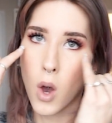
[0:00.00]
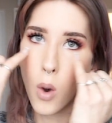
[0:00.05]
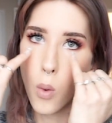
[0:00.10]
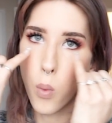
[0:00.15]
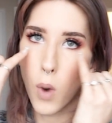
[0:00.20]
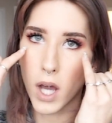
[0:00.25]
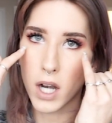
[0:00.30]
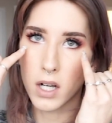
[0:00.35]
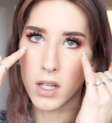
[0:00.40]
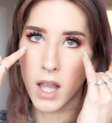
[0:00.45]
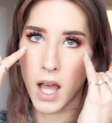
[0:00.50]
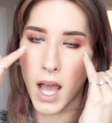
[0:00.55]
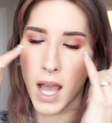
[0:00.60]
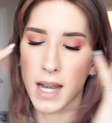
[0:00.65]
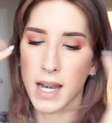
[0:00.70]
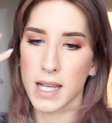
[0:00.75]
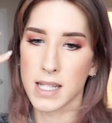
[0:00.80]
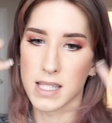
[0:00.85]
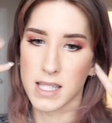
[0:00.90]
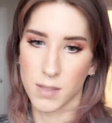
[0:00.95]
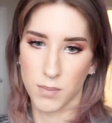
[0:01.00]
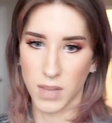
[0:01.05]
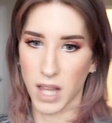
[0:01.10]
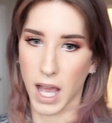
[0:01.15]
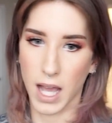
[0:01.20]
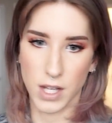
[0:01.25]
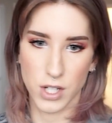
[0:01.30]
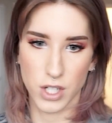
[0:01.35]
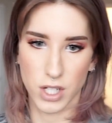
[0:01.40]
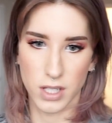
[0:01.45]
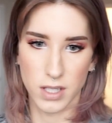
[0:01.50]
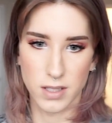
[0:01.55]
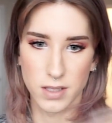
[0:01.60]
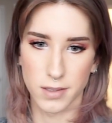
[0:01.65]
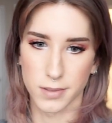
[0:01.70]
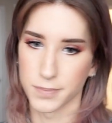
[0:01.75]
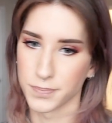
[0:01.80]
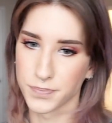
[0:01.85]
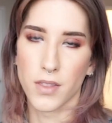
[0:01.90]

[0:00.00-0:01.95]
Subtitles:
waterline and some lashes.